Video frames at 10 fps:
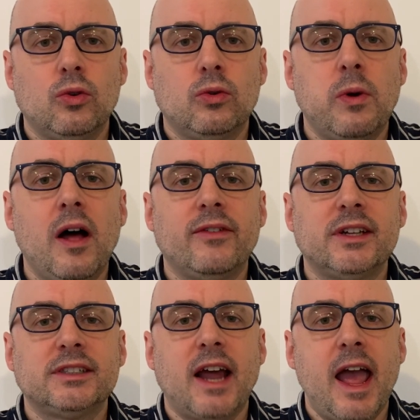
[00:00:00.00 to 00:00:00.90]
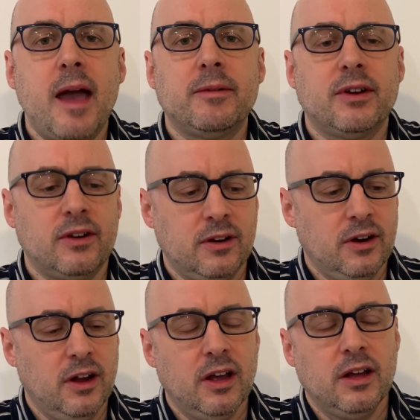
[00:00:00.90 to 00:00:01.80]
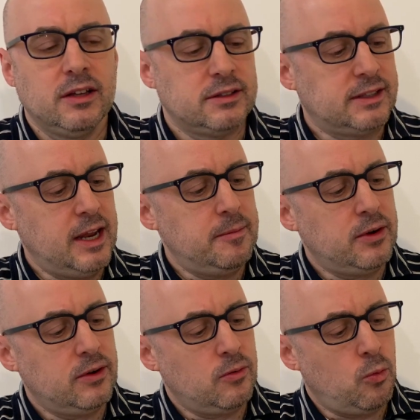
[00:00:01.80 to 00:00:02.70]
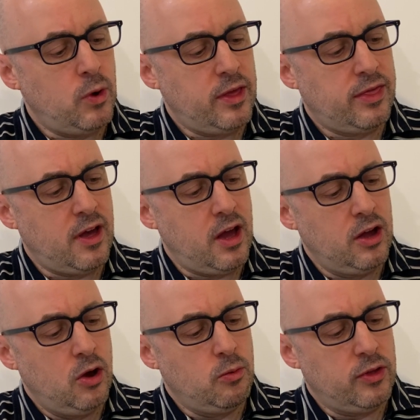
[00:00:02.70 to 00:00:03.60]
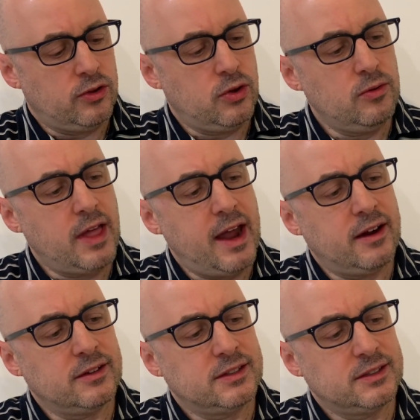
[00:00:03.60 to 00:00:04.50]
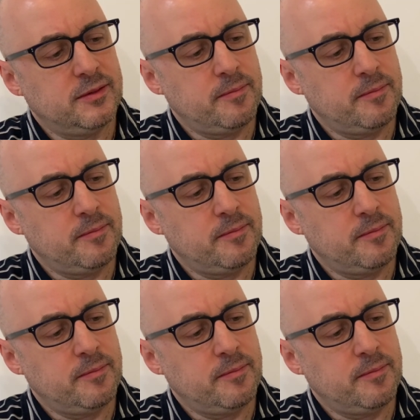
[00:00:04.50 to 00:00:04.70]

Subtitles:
12-inch diameter steamer with 2 layers.